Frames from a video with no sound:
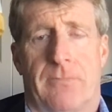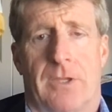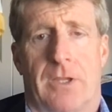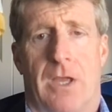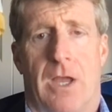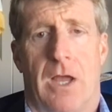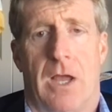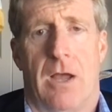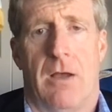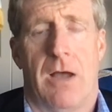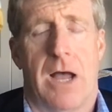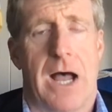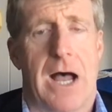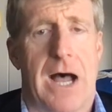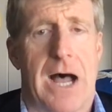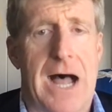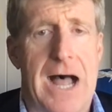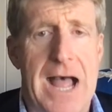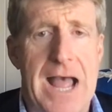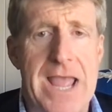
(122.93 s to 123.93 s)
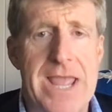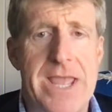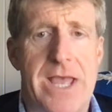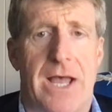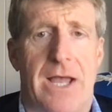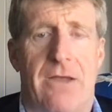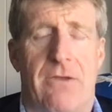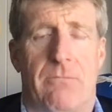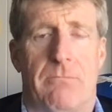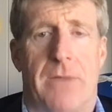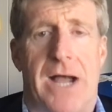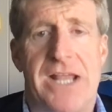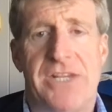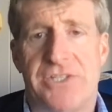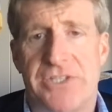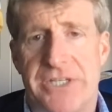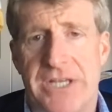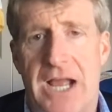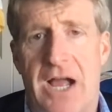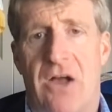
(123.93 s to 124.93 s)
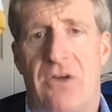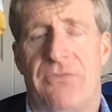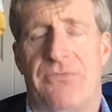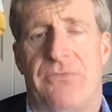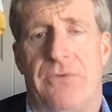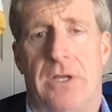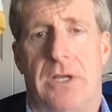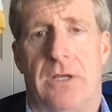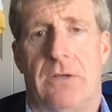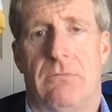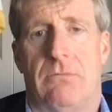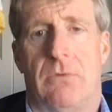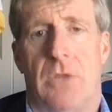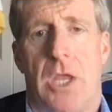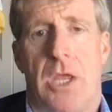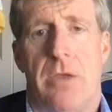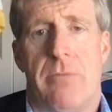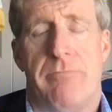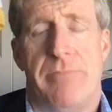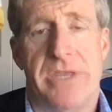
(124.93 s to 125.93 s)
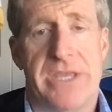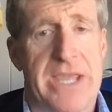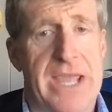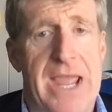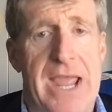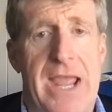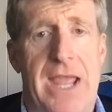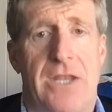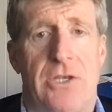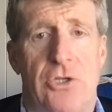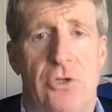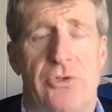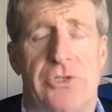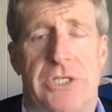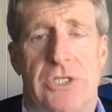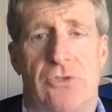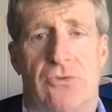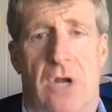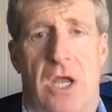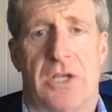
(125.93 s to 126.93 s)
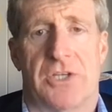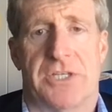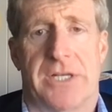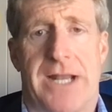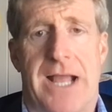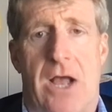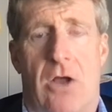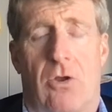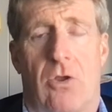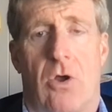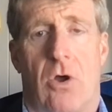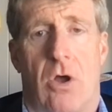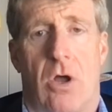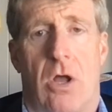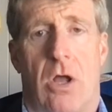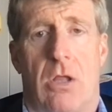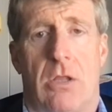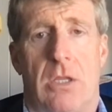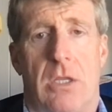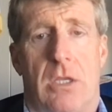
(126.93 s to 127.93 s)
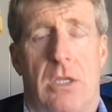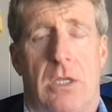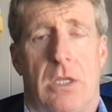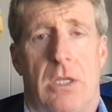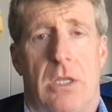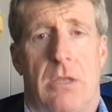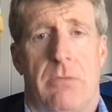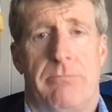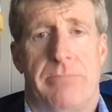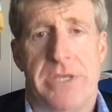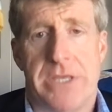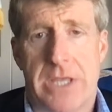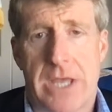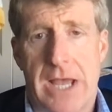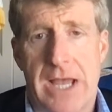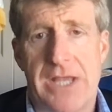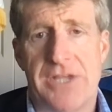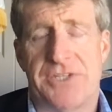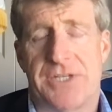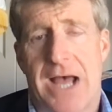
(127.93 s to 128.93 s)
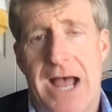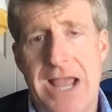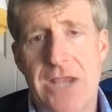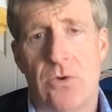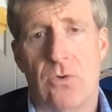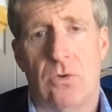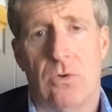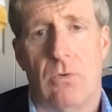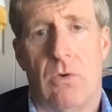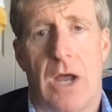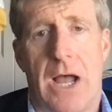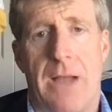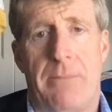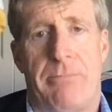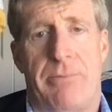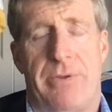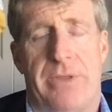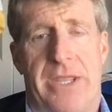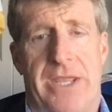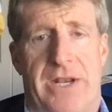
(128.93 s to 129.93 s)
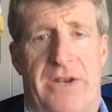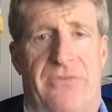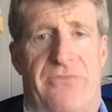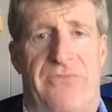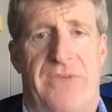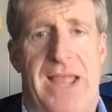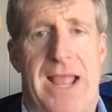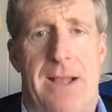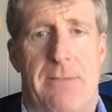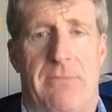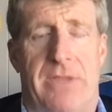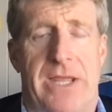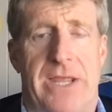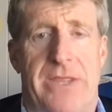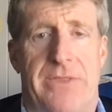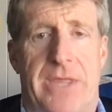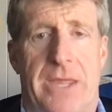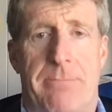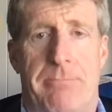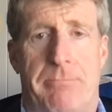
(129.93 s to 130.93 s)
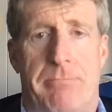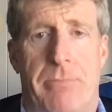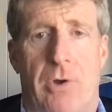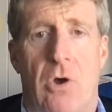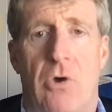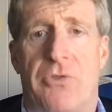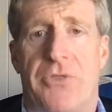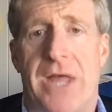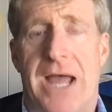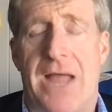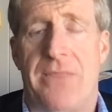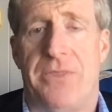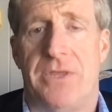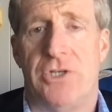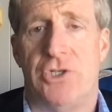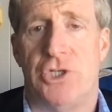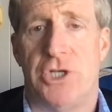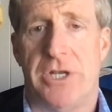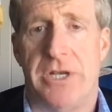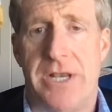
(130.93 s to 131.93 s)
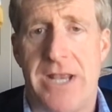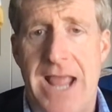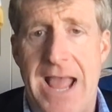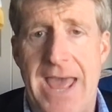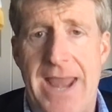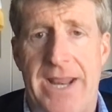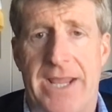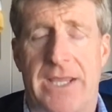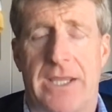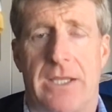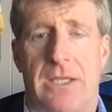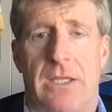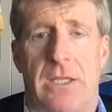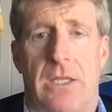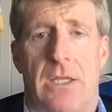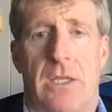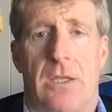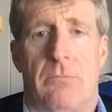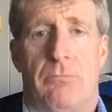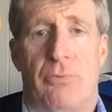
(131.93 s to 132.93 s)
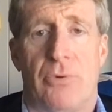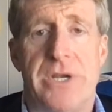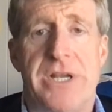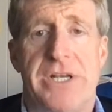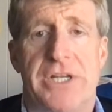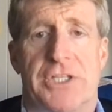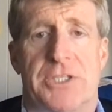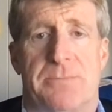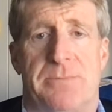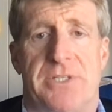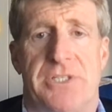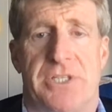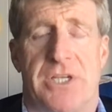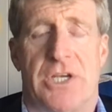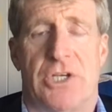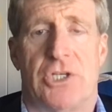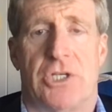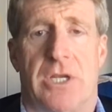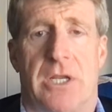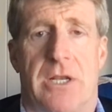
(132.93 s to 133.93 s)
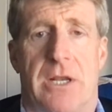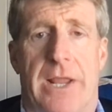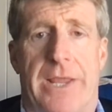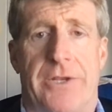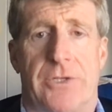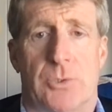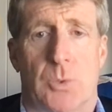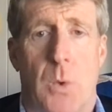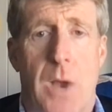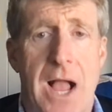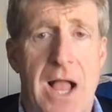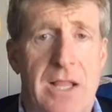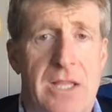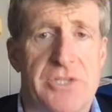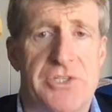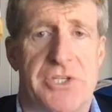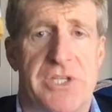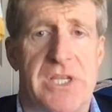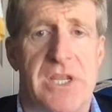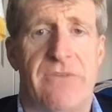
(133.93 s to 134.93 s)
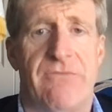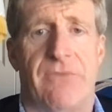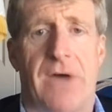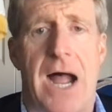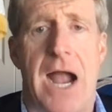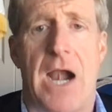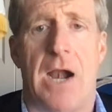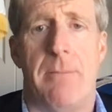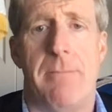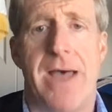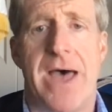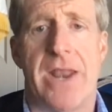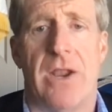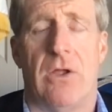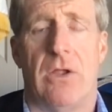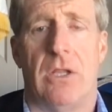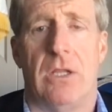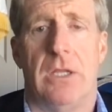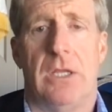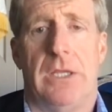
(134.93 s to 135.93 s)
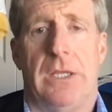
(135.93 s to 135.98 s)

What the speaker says: I myself began using drugs and alcohol because I grew up in a family that both had the genetic predisposition as well as the environmental